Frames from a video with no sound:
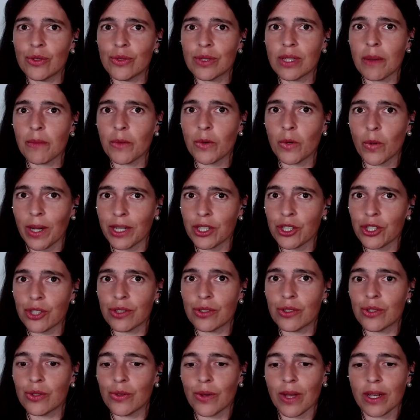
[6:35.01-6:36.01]
some
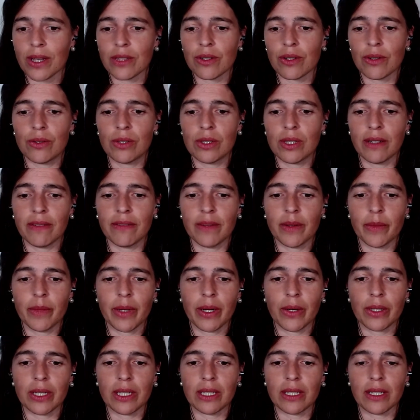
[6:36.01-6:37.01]
questions to ask yourself
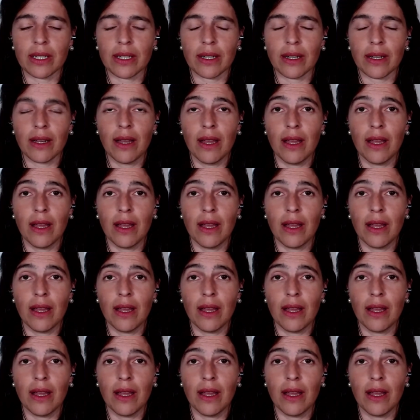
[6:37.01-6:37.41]
about uh,